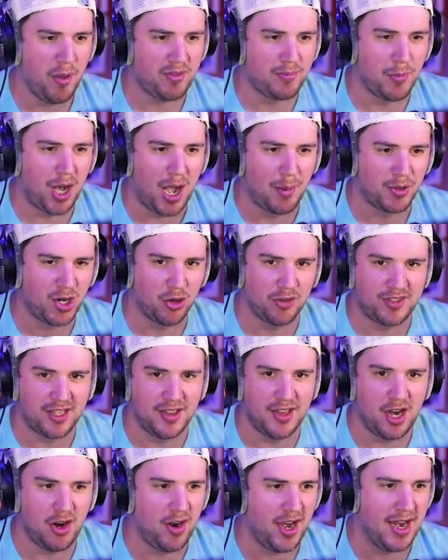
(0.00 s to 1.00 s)
his mom goes
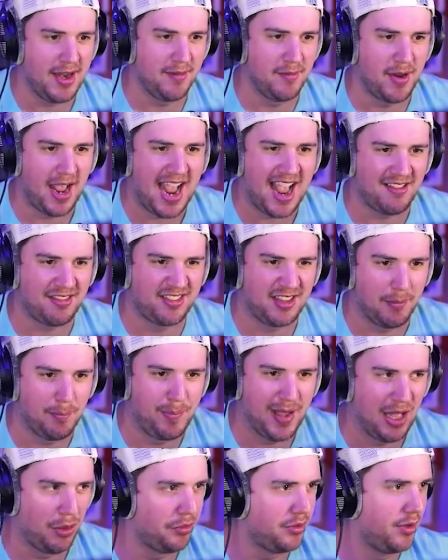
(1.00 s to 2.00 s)
in there and has the
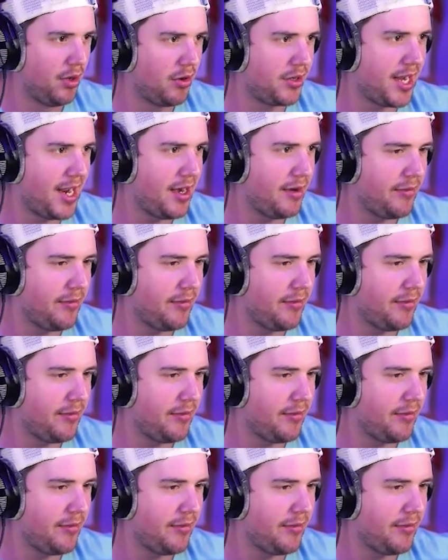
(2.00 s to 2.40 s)
belt, okay?